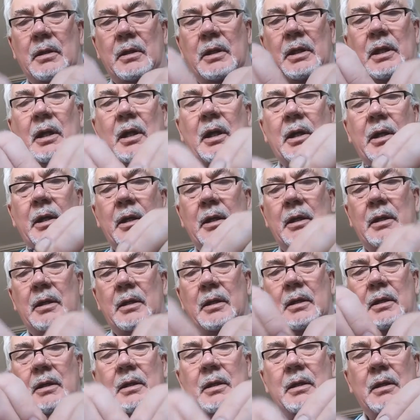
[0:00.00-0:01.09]
the eye.
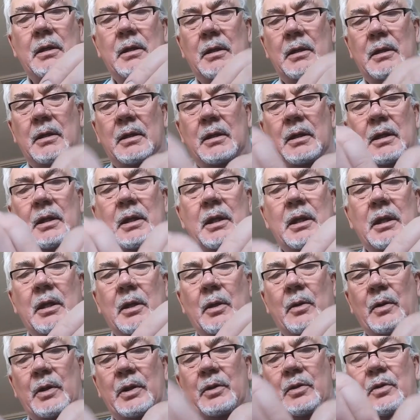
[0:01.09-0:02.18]

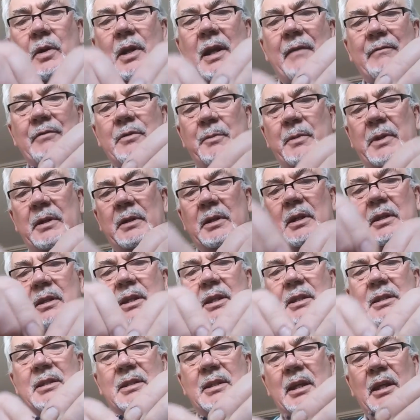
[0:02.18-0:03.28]
Now you don't have to be at
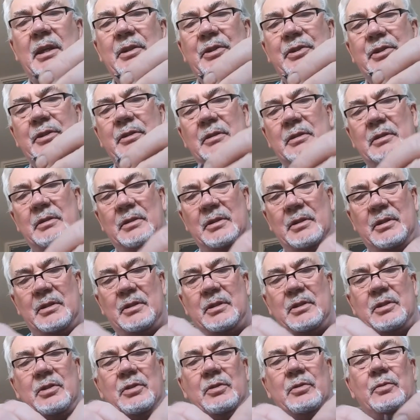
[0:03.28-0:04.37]
this stage
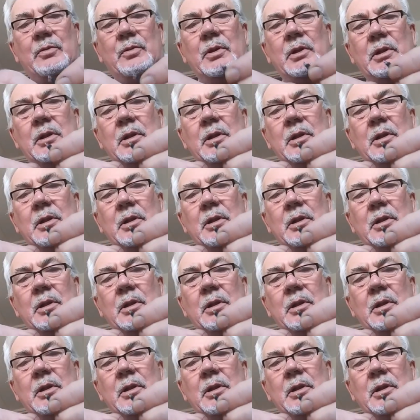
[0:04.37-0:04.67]
too